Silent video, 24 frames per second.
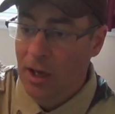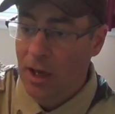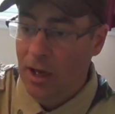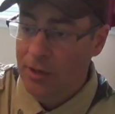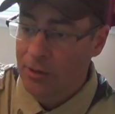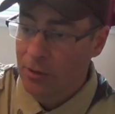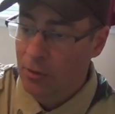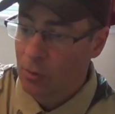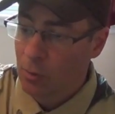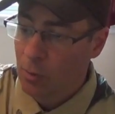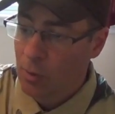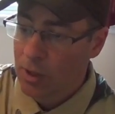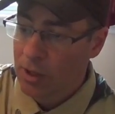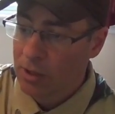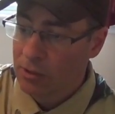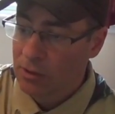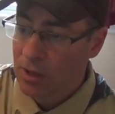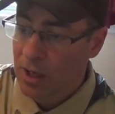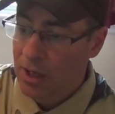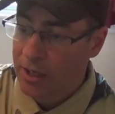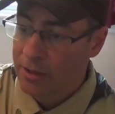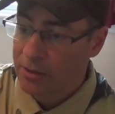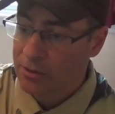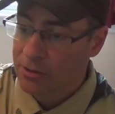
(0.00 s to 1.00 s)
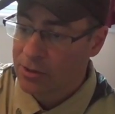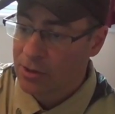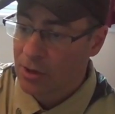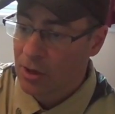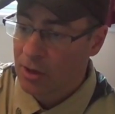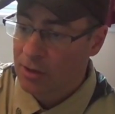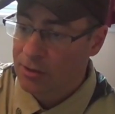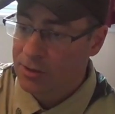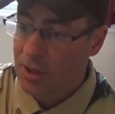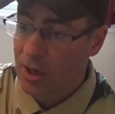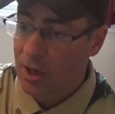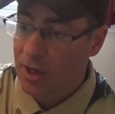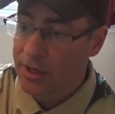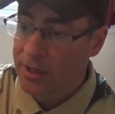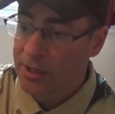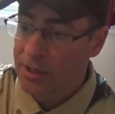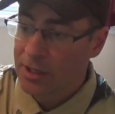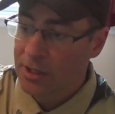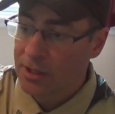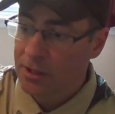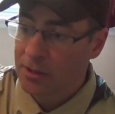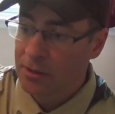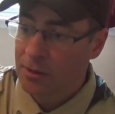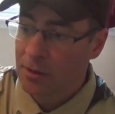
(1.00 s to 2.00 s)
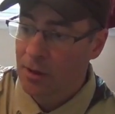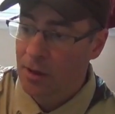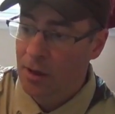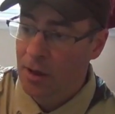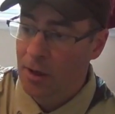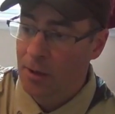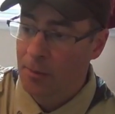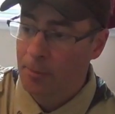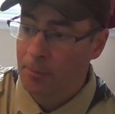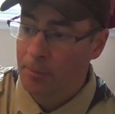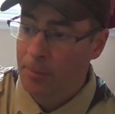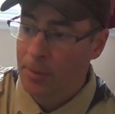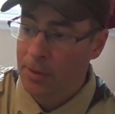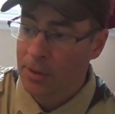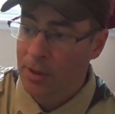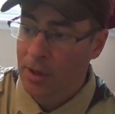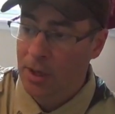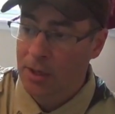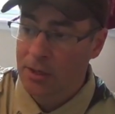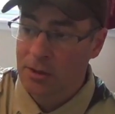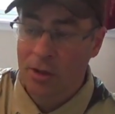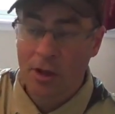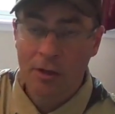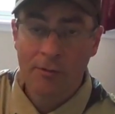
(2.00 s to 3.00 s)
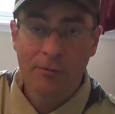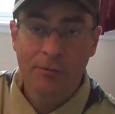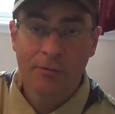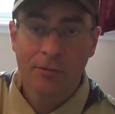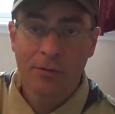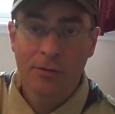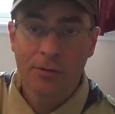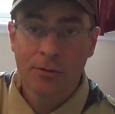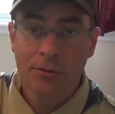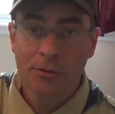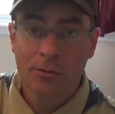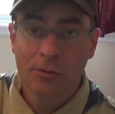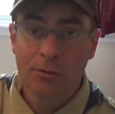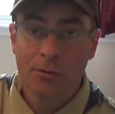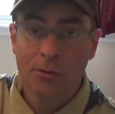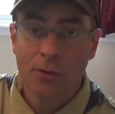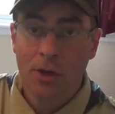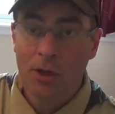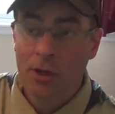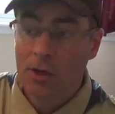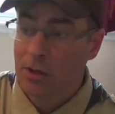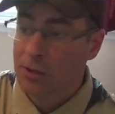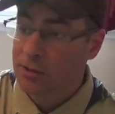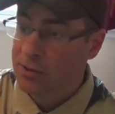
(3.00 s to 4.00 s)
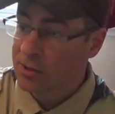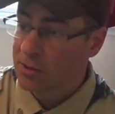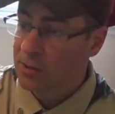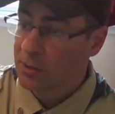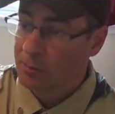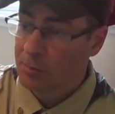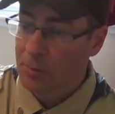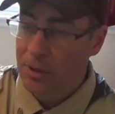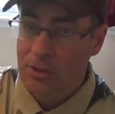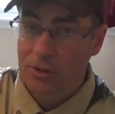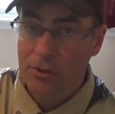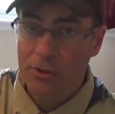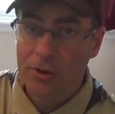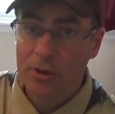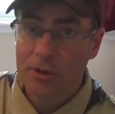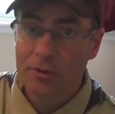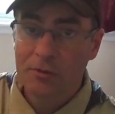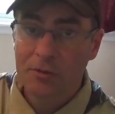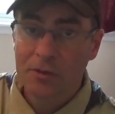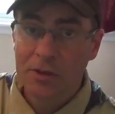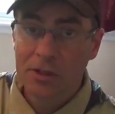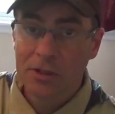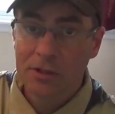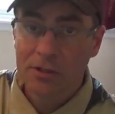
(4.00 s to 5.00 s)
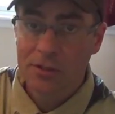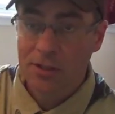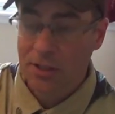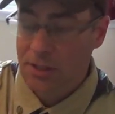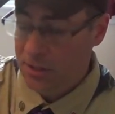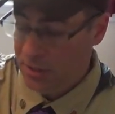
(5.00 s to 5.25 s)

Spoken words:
I don't wear liner socks hiking, but I love to slip my dirty feet into